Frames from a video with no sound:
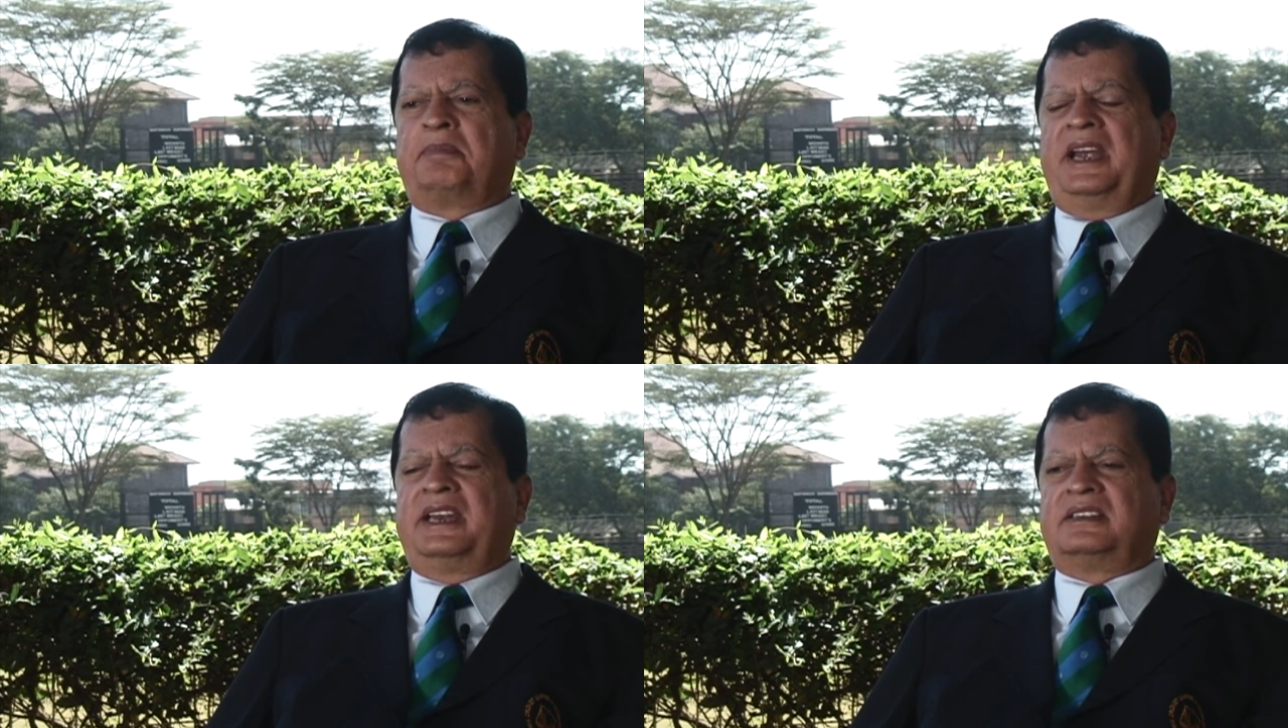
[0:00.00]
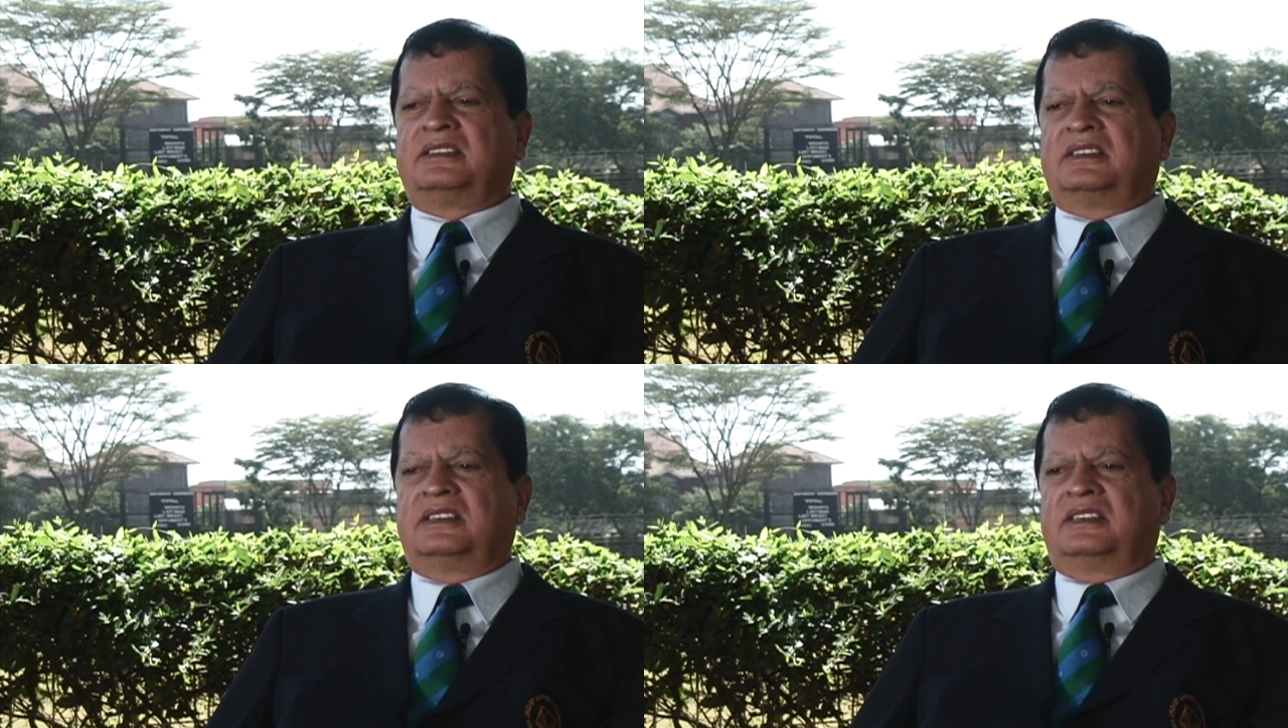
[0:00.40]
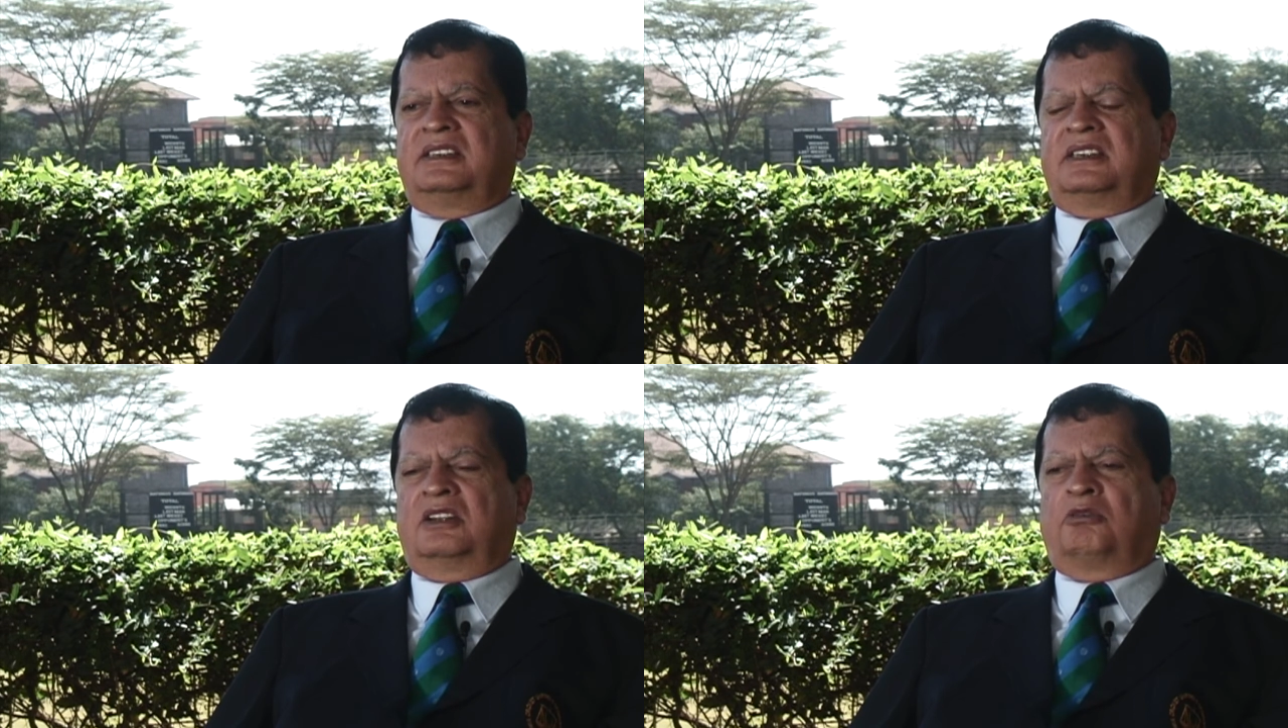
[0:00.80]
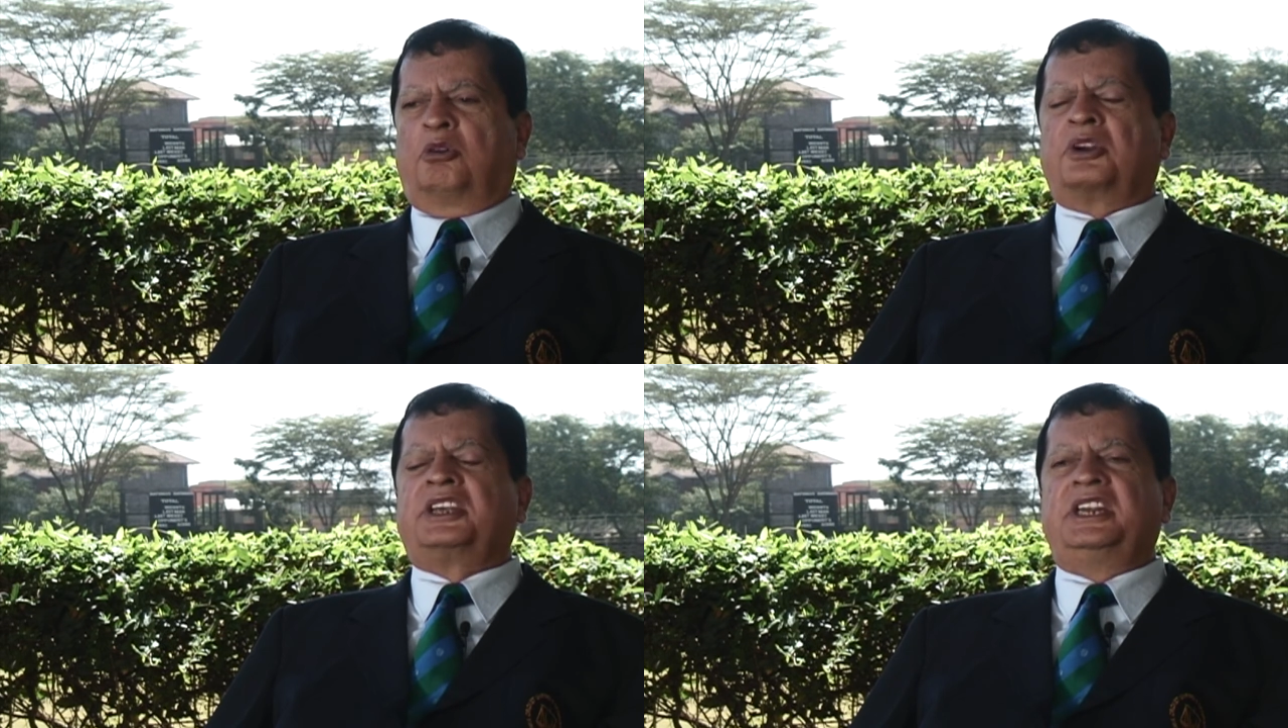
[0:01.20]
Was it
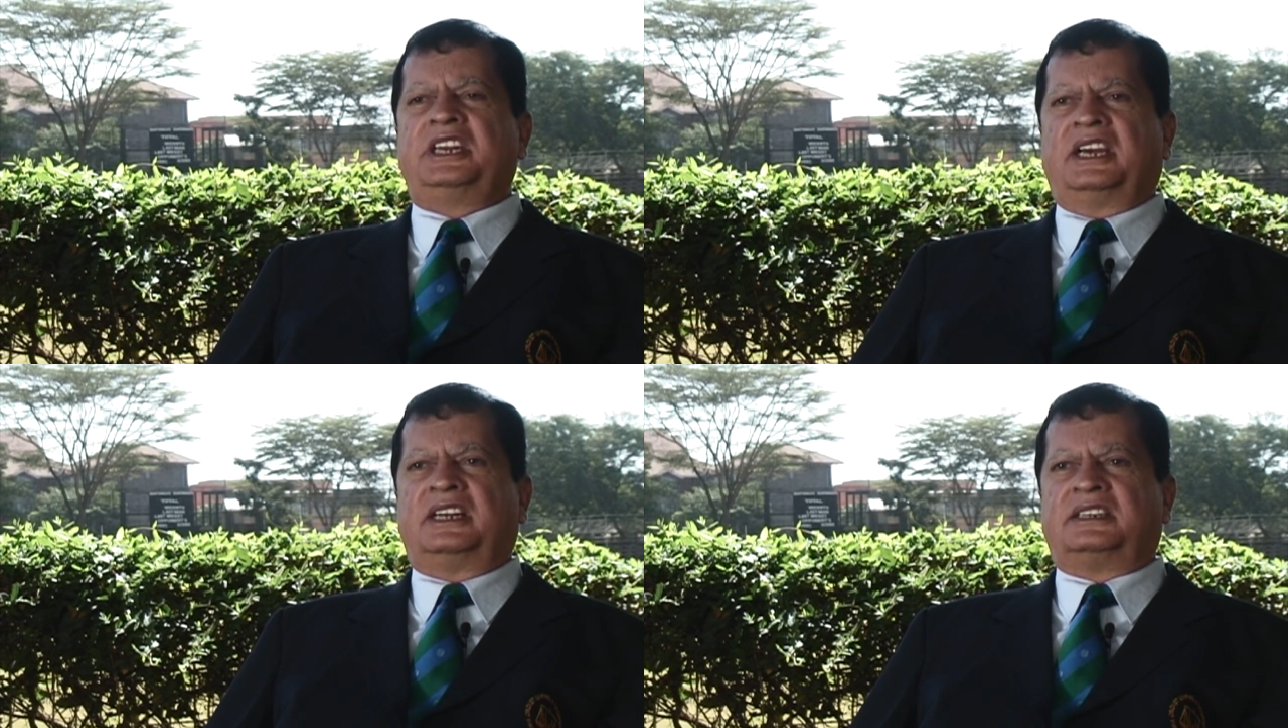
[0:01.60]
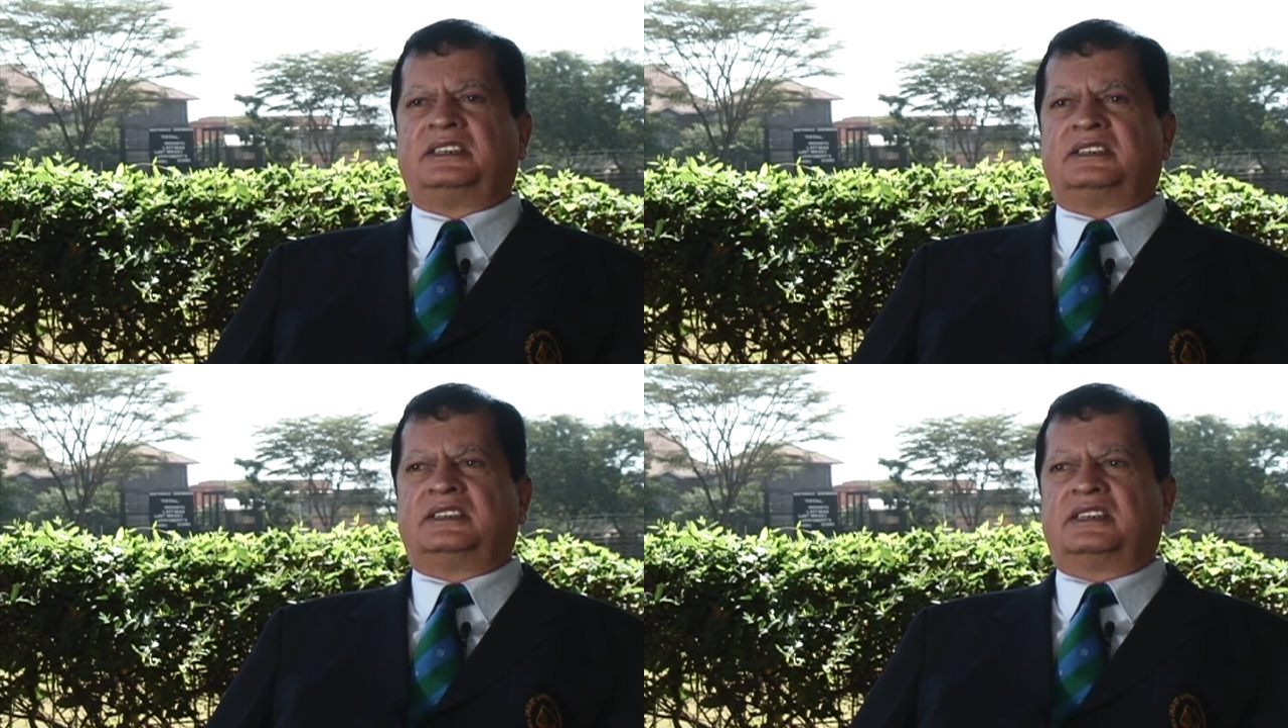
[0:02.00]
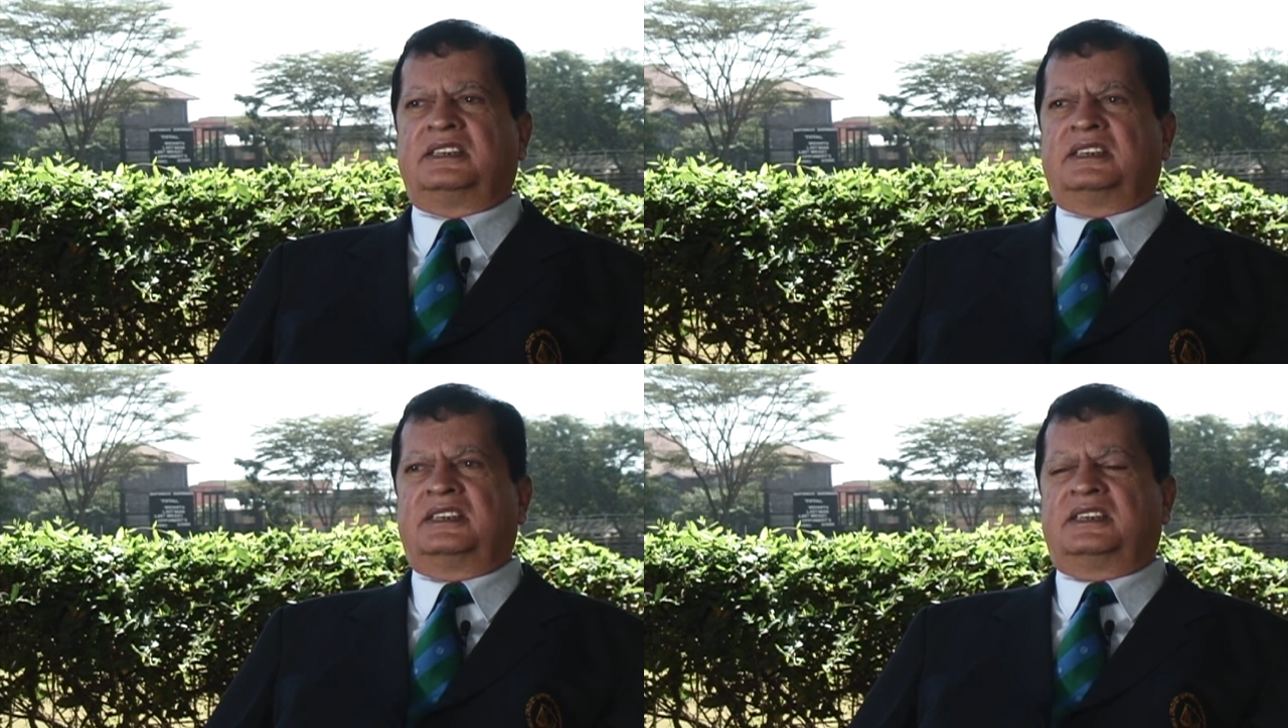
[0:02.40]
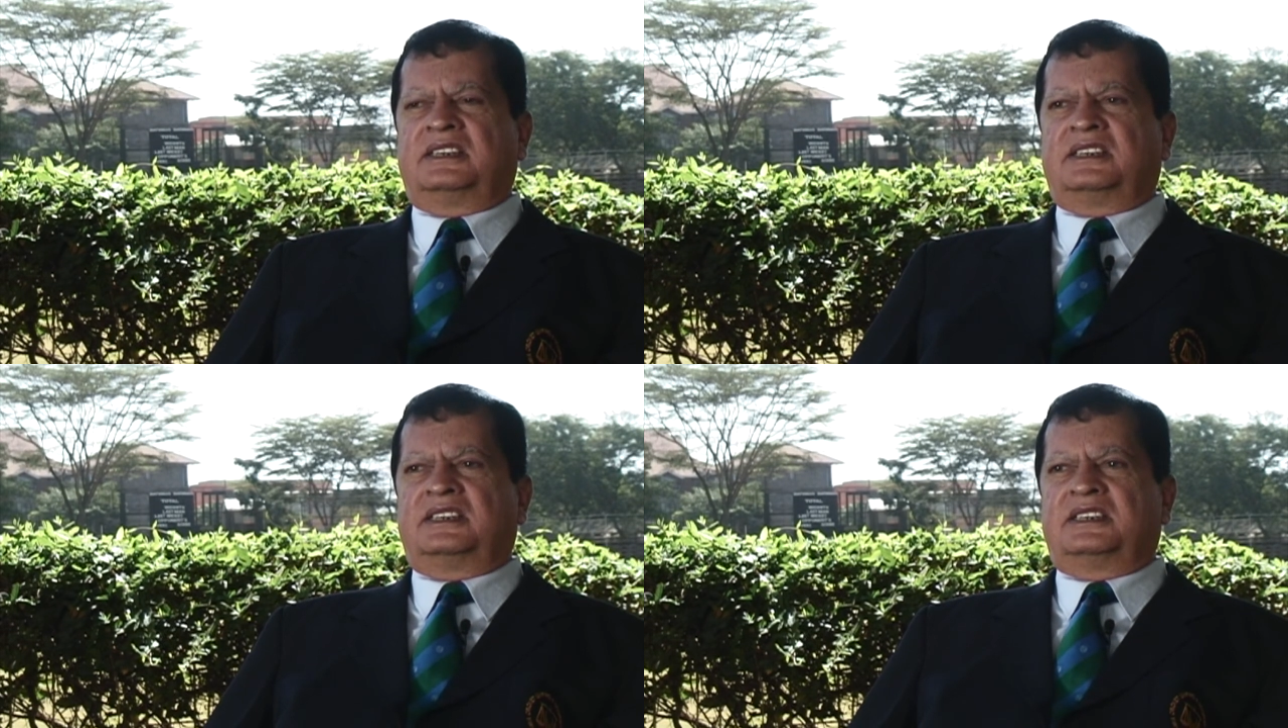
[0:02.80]
82, 84? I don't
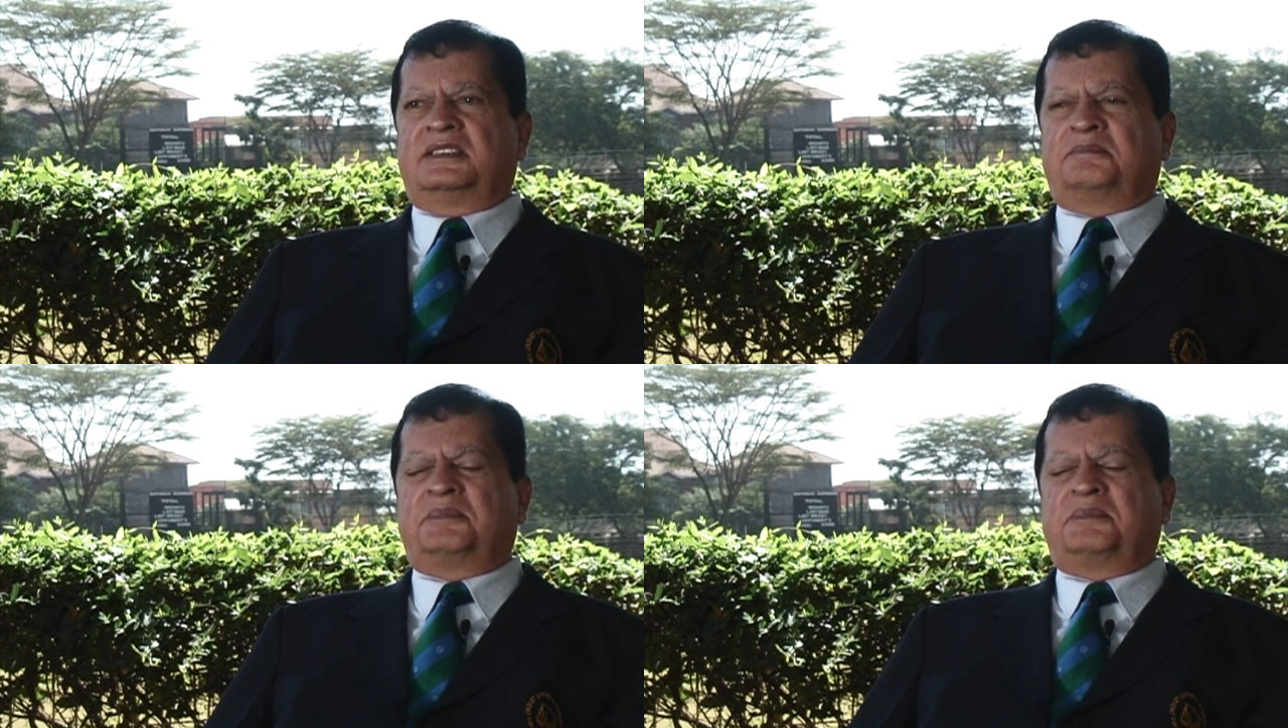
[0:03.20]
remember.